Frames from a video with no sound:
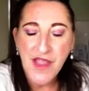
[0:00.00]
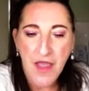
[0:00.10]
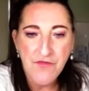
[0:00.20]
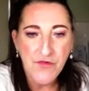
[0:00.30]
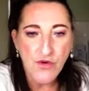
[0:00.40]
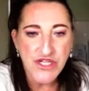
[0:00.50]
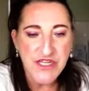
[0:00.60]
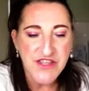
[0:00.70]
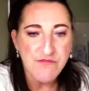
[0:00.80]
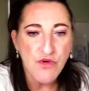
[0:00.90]

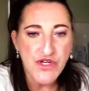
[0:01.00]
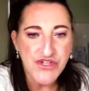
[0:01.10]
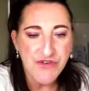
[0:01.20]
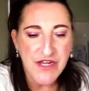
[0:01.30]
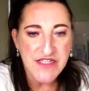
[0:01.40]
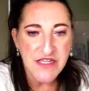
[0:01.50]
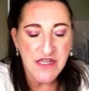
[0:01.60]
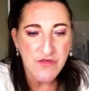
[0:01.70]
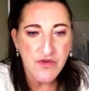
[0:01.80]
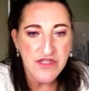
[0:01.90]
Unfortunately, the
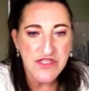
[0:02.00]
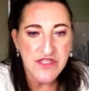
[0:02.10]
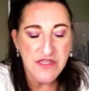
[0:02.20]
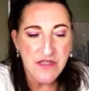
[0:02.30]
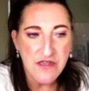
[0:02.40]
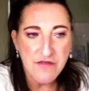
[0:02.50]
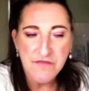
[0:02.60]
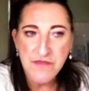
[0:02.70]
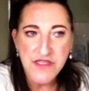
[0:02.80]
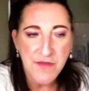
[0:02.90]
moisturiser was
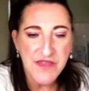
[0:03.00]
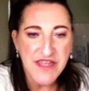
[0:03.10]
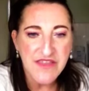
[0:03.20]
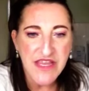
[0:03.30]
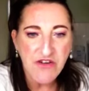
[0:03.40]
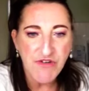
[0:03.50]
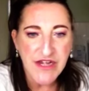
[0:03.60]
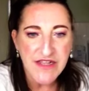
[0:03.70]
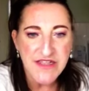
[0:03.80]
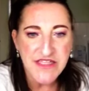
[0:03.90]
something in the
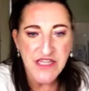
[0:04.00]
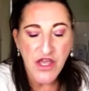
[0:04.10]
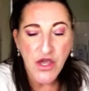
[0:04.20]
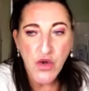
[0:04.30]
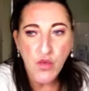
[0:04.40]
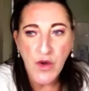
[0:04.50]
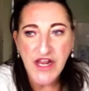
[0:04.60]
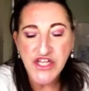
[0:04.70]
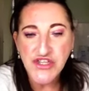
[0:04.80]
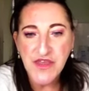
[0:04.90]
ingredients
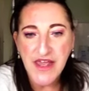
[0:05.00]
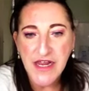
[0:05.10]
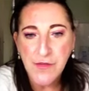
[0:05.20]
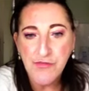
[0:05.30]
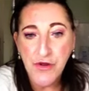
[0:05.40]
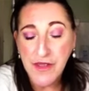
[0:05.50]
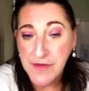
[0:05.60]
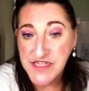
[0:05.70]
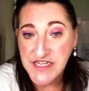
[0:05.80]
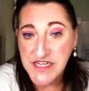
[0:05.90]
which they
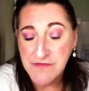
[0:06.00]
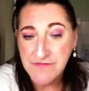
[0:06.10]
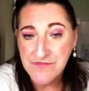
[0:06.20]
prohibited,